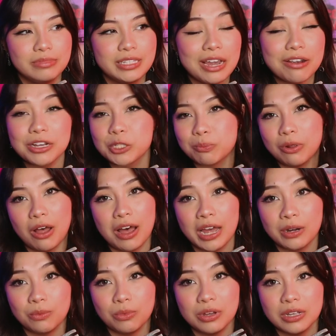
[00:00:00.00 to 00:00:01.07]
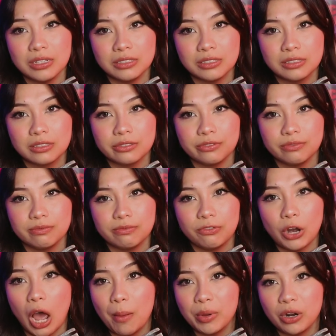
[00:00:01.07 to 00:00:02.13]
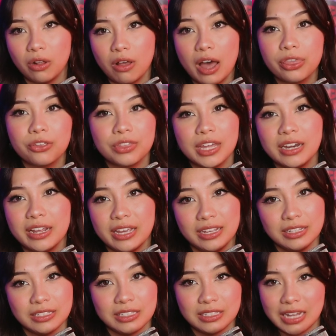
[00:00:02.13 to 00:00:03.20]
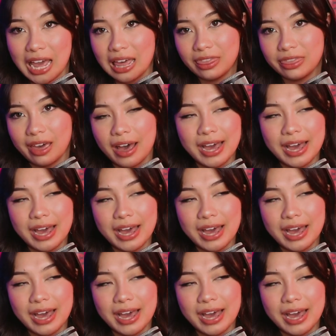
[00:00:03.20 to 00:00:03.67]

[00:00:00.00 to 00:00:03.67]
Derek's plot was phenomenal other than his death.